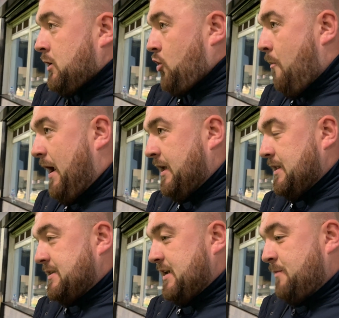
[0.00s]
come back
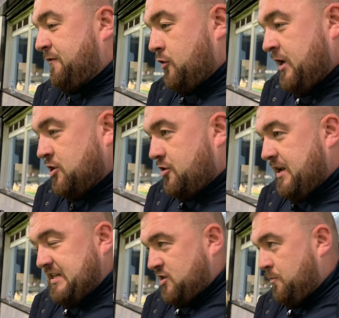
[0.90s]
into the team after an injury,
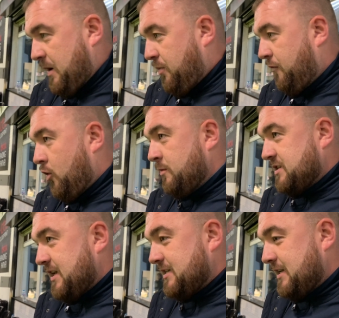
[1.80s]
he's had some big
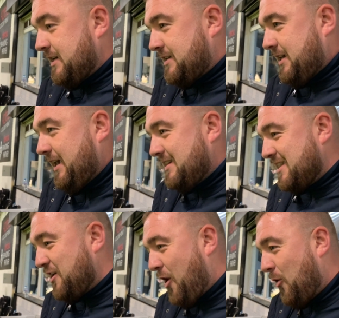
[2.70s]
performances, and he's, he's
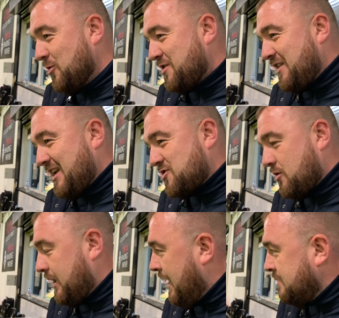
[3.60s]
in the goals over the last
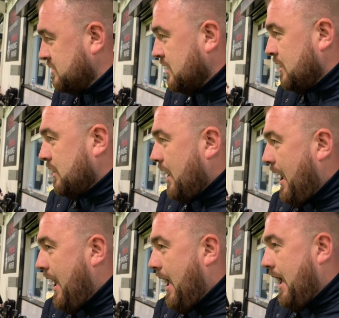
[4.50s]
couple of games.
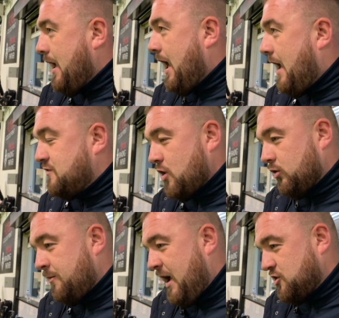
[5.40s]
Uh, I've
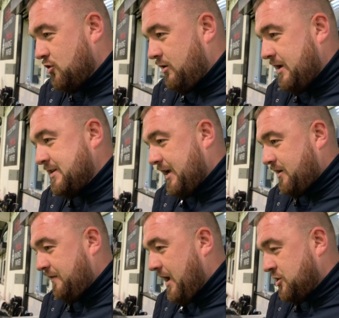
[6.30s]
told him I saw it take a
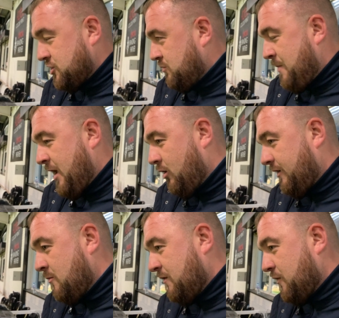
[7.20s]
deflection, so we might not
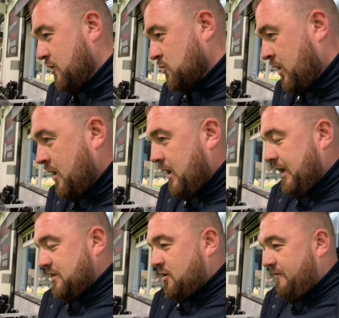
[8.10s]
give him the first one.
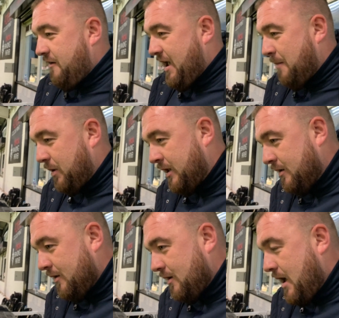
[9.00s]
He's not very happy.
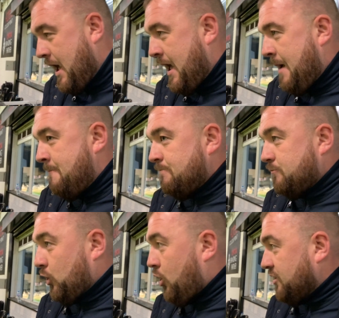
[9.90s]
Um,
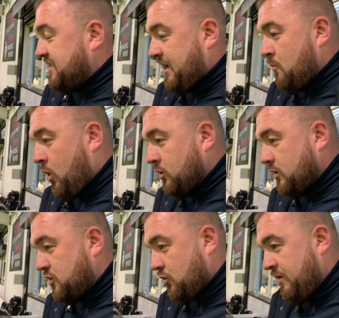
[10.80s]
but look, second one
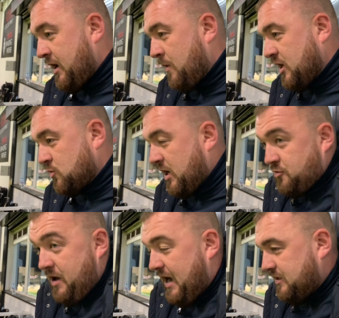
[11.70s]
took really well as well. He's
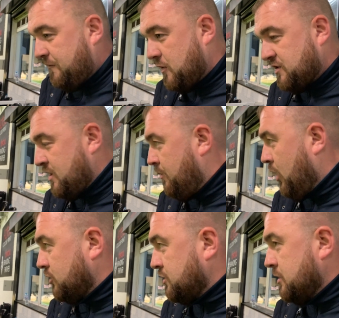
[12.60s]
reacted first in the box